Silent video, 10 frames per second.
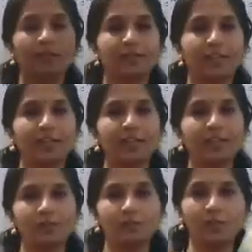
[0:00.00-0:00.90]
Second
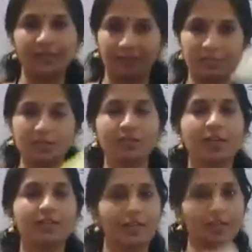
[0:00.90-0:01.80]
case it was empty
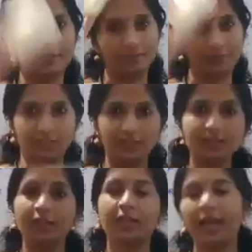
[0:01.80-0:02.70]
and I have lifted
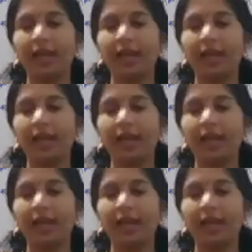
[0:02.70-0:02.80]
it